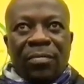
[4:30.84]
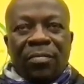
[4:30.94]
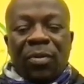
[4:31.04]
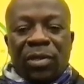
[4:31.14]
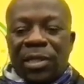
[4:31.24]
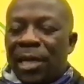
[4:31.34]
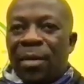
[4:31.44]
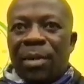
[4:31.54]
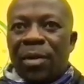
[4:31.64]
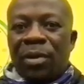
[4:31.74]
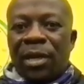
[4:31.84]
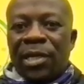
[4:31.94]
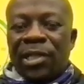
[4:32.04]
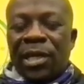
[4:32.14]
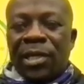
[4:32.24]
because the game had
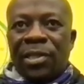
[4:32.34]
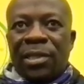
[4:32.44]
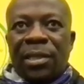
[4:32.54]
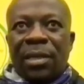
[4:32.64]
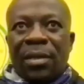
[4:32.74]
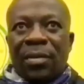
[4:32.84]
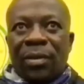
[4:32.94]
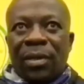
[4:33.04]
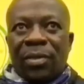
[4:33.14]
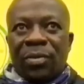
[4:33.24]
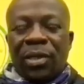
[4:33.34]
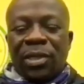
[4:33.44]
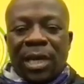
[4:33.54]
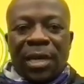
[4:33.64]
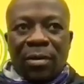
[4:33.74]
already changed. As soon as
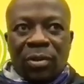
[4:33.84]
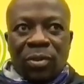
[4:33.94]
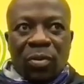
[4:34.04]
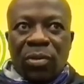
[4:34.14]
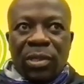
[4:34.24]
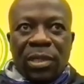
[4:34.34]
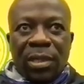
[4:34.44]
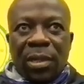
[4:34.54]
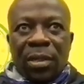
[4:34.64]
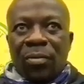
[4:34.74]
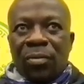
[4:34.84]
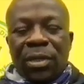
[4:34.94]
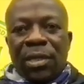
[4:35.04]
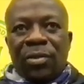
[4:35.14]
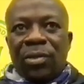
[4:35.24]
Sundowns scored, we
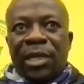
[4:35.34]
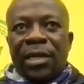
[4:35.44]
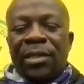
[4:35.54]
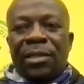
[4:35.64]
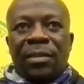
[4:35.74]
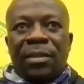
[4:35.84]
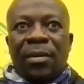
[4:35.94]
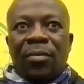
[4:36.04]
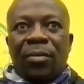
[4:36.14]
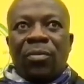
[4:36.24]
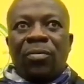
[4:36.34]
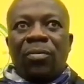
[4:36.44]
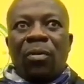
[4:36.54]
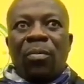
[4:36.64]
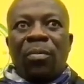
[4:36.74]
needed to change. We couldn't
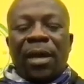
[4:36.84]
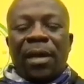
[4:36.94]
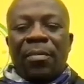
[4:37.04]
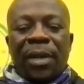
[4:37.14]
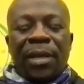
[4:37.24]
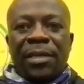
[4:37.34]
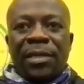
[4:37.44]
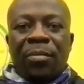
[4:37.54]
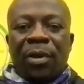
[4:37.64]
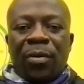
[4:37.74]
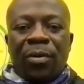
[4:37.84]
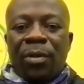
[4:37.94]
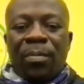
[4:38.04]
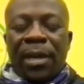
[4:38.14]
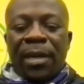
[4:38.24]
go back and play the same way we
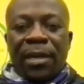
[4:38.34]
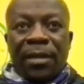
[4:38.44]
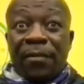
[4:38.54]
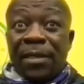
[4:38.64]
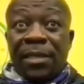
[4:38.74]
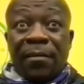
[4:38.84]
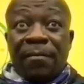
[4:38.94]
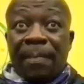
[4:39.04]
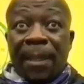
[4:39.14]
were playing in the first half